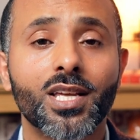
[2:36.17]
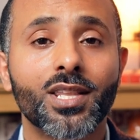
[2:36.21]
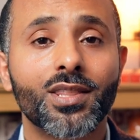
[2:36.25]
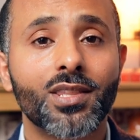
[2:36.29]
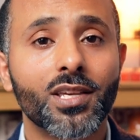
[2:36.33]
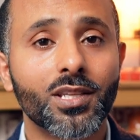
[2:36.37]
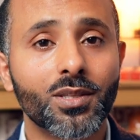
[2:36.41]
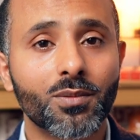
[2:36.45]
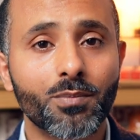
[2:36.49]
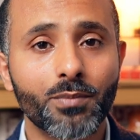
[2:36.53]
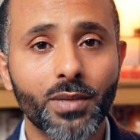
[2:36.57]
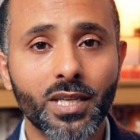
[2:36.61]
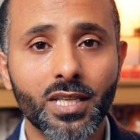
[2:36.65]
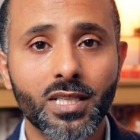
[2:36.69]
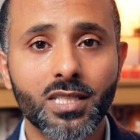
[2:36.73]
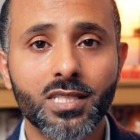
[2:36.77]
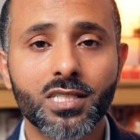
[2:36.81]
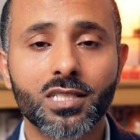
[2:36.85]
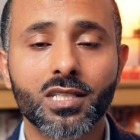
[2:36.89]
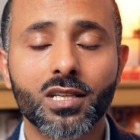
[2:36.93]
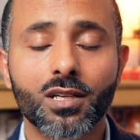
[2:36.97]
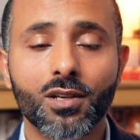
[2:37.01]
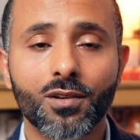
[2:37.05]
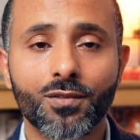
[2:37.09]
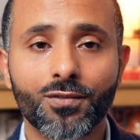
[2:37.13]
That
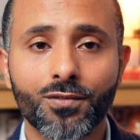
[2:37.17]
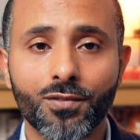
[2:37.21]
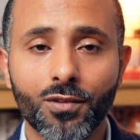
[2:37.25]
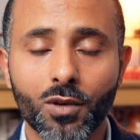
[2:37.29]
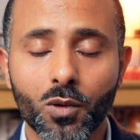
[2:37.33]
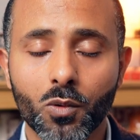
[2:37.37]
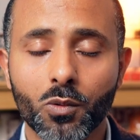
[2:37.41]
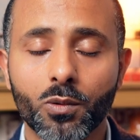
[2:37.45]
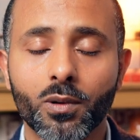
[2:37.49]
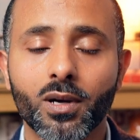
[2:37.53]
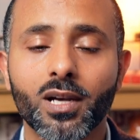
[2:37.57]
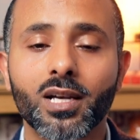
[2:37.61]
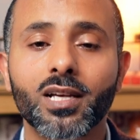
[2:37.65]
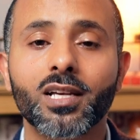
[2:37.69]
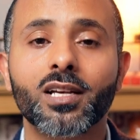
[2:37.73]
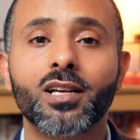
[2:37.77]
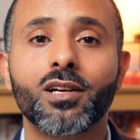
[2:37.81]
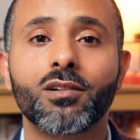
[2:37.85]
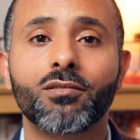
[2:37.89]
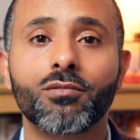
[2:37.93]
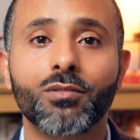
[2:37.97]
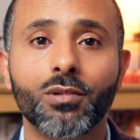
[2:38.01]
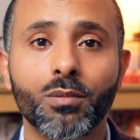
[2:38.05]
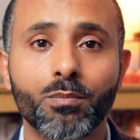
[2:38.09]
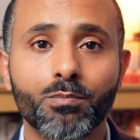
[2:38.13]
means fewer
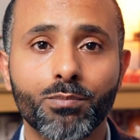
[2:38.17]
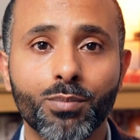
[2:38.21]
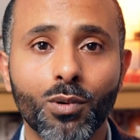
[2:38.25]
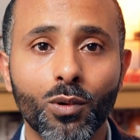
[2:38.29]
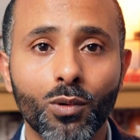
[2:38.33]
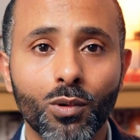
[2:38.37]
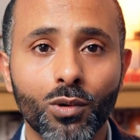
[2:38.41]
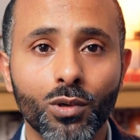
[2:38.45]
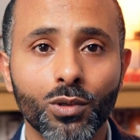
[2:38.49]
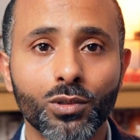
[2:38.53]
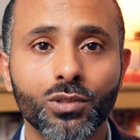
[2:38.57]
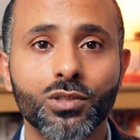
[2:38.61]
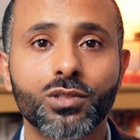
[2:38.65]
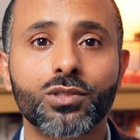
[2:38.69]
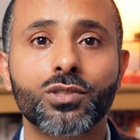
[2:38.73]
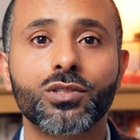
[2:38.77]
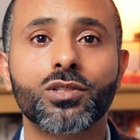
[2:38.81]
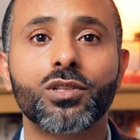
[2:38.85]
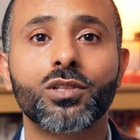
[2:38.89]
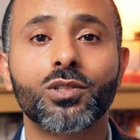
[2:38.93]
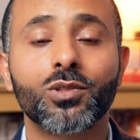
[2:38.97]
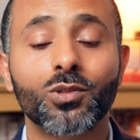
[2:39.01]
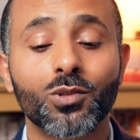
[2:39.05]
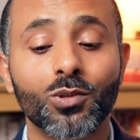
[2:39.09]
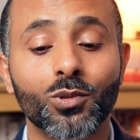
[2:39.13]
reports
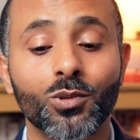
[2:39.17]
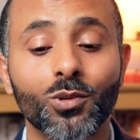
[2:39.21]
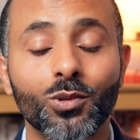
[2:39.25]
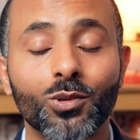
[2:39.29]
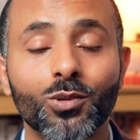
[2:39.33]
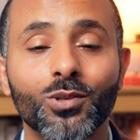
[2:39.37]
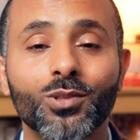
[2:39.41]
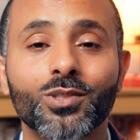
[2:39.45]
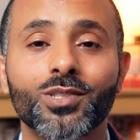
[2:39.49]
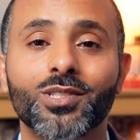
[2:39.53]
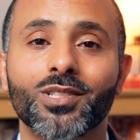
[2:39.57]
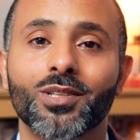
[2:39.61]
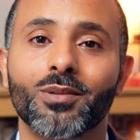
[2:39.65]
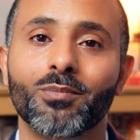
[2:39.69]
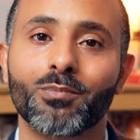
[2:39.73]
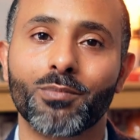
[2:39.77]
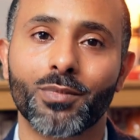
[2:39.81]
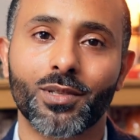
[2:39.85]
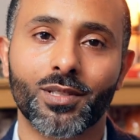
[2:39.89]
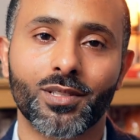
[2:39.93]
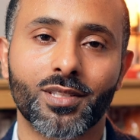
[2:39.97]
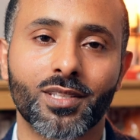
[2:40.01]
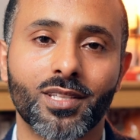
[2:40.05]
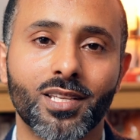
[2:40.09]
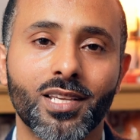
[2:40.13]
to
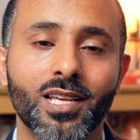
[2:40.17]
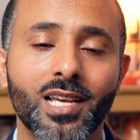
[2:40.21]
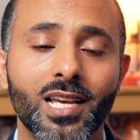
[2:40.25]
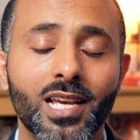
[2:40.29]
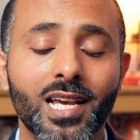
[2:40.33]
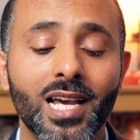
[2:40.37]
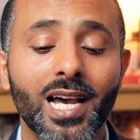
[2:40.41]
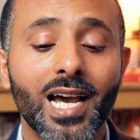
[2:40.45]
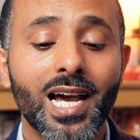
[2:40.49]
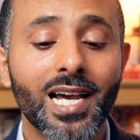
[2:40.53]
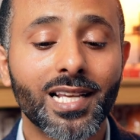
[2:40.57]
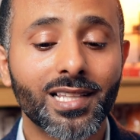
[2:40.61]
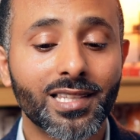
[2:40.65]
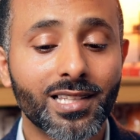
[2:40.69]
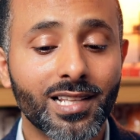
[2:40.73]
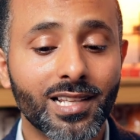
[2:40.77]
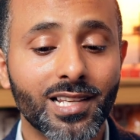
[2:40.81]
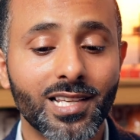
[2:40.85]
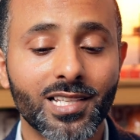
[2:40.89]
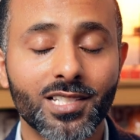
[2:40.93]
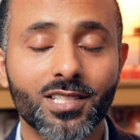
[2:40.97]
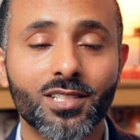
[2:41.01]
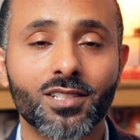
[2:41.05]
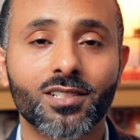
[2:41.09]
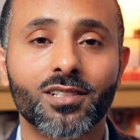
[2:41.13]
submit and
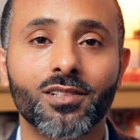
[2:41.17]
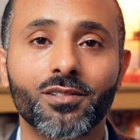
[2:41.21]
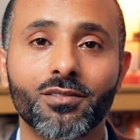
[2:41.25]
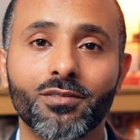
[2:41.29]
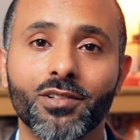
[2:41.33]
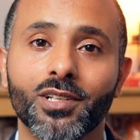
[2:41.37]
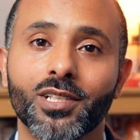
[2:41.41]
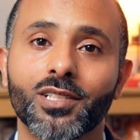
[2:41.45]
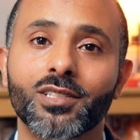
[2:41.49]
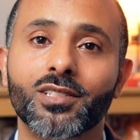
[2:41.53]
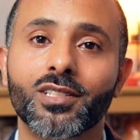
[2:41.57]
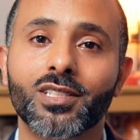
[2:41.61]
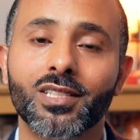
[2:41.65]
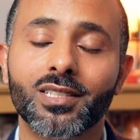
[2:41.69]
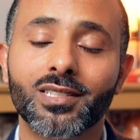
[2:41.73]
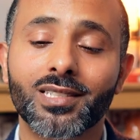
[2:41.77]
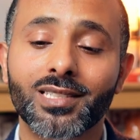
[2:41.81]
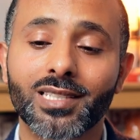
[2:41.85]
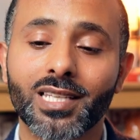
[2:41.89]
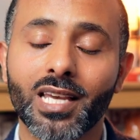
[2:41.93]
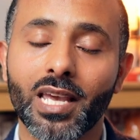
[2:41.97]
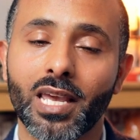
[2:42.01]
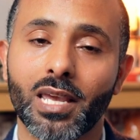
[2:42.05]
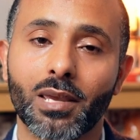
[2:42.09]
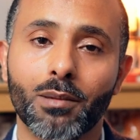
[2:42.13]
less red
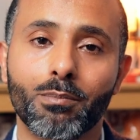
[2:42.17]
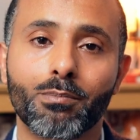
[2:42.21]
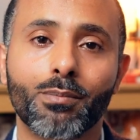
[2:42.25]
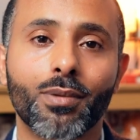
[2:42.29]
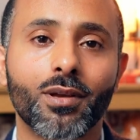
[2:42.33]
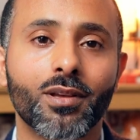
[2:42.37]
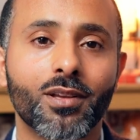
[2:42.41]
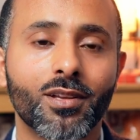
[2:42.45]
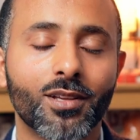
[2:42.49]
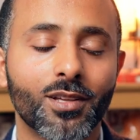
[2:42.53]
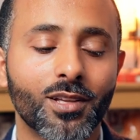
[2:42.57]
tape.